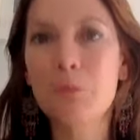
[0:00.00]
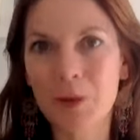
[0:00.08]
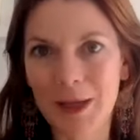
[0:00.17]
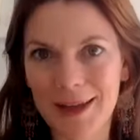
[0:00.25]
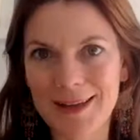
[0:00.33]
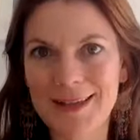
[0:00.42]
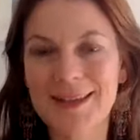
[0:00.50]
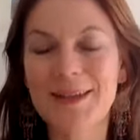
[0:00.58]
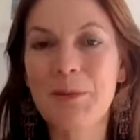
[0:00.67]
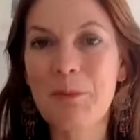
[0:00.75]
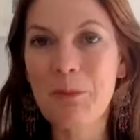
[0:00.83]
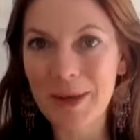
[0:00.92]
biggest
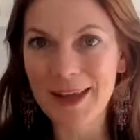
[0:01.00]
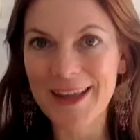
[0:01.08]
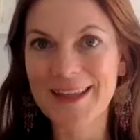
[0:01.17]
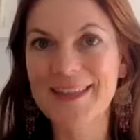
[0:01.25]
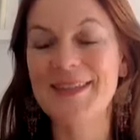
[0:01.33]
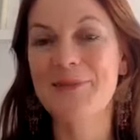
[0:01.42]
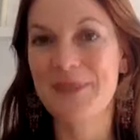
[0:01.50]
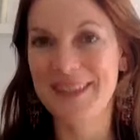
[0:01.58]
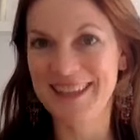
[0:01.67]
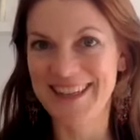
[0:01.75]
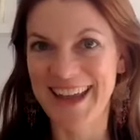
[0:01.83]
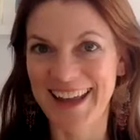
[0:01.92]
biggest
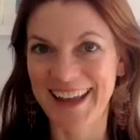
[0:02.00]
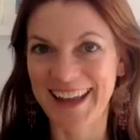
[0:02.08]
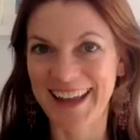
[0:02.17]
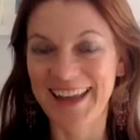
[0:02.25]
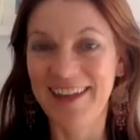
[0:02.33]
mistake,